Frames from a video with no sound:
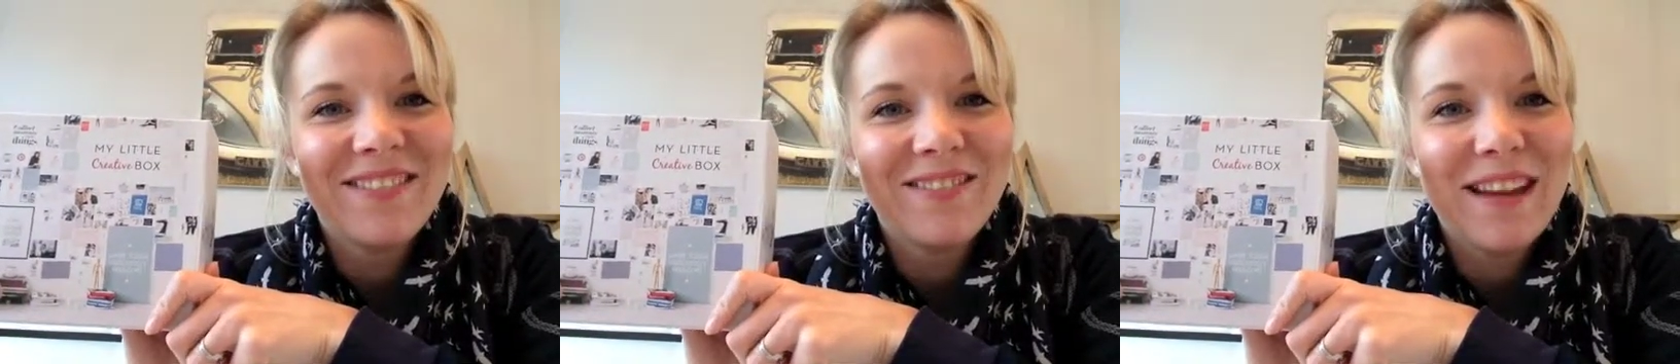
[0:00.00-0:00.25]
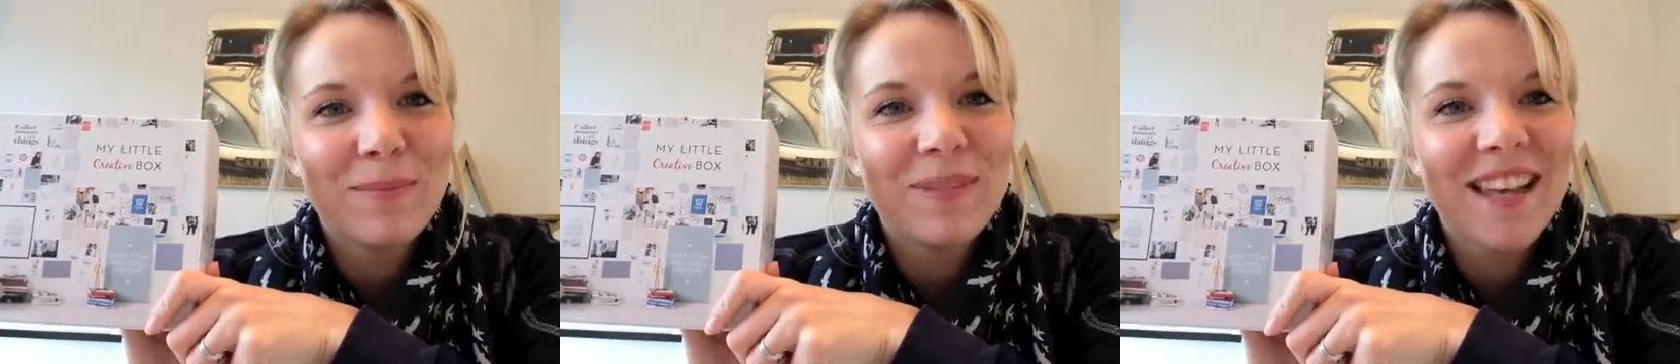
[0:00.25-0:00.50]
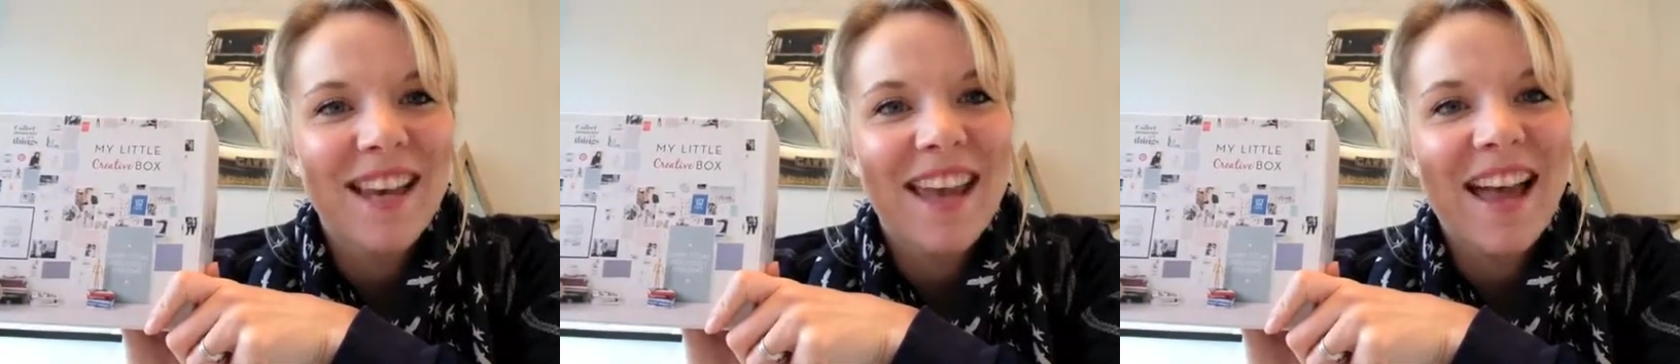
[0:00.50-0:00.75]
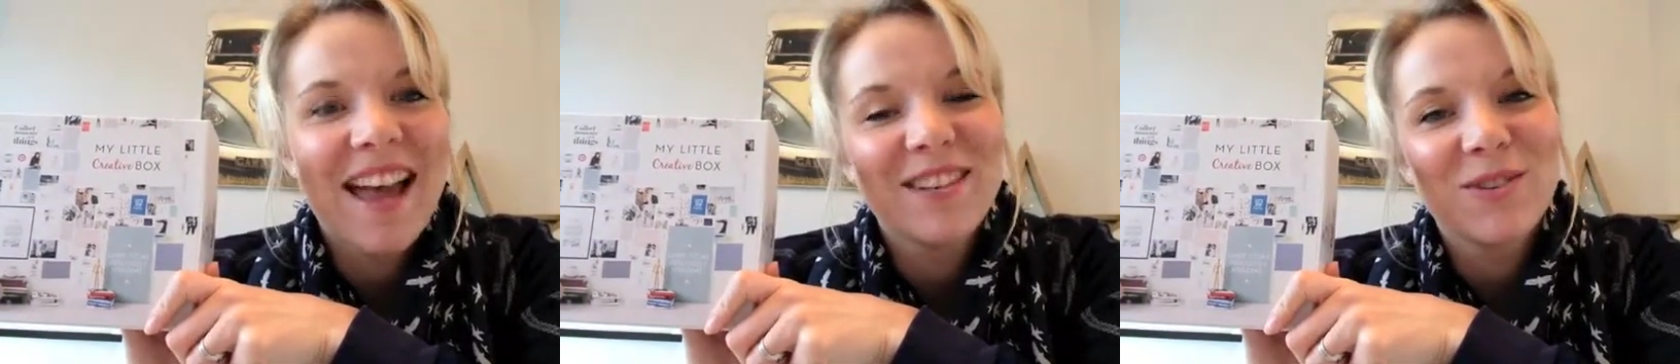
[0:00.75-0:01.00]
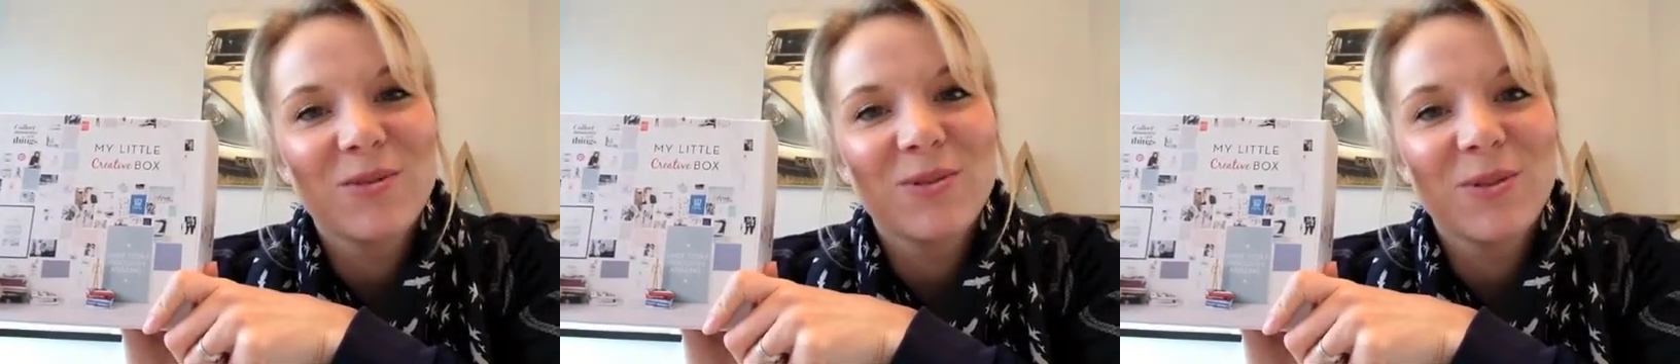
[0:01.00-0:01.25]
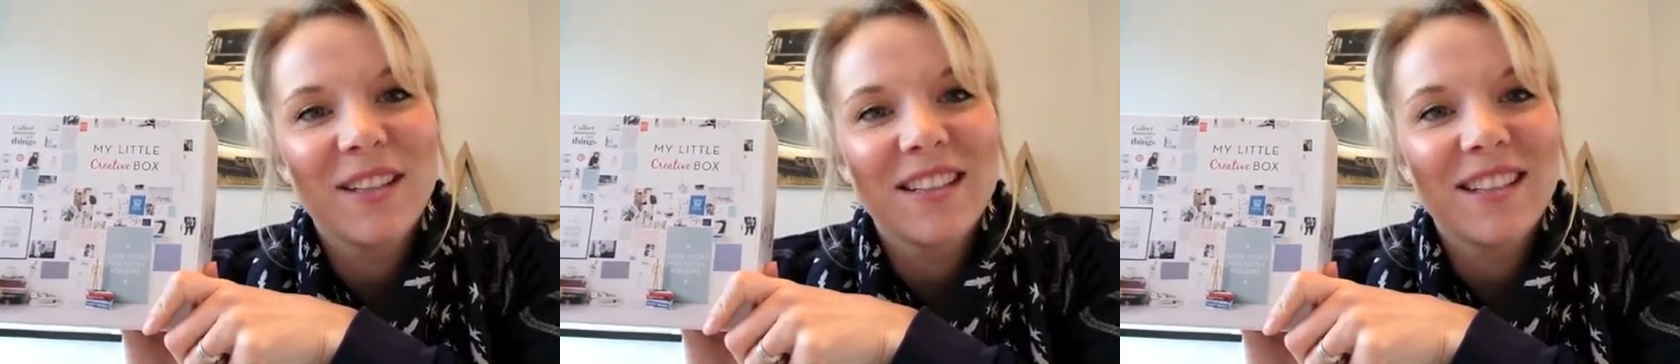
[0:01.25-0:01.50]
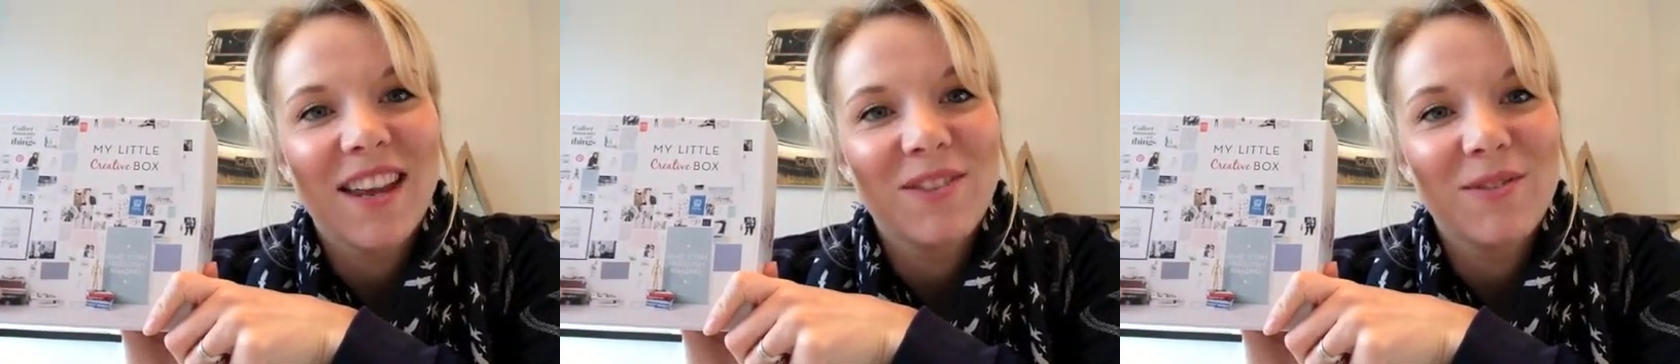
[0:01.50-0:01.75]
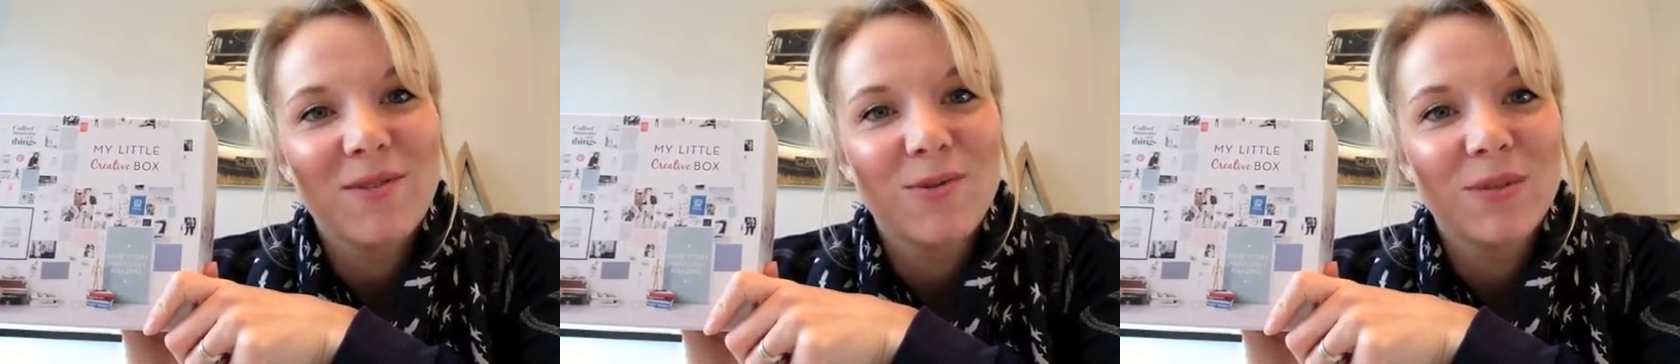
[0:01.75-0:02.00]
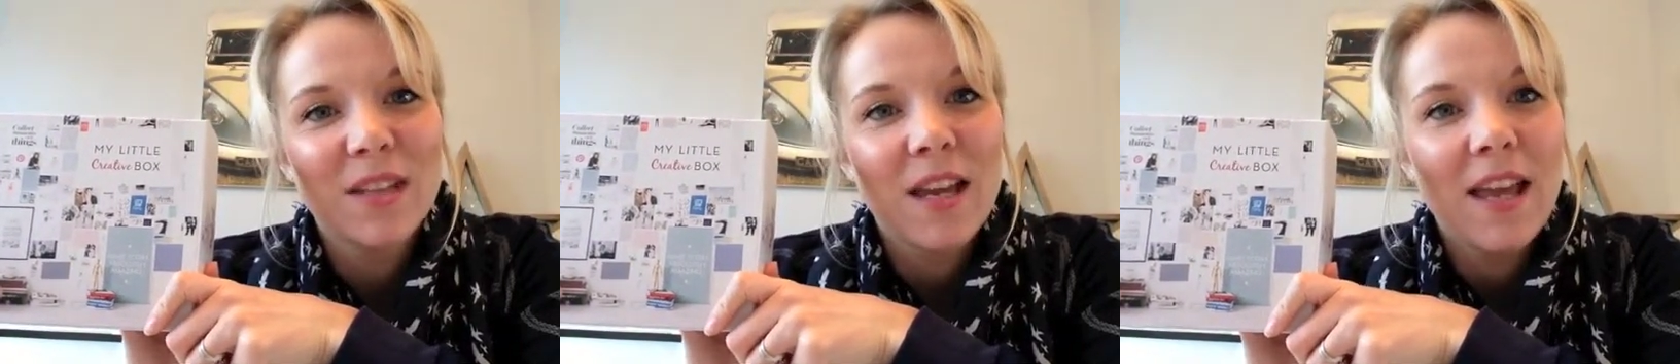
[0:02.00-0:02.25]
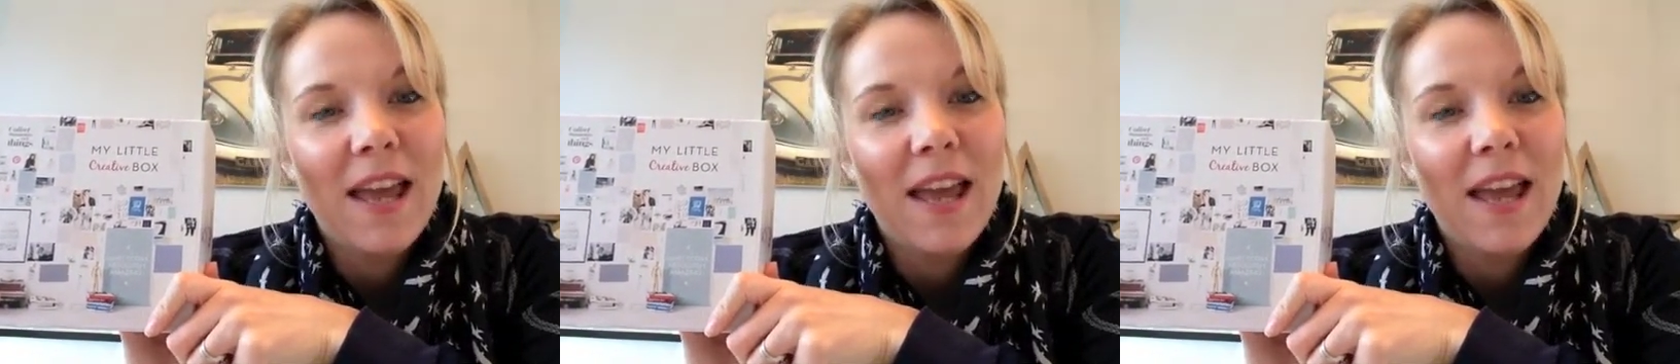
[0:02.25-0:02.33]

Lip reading: website and also a discount code.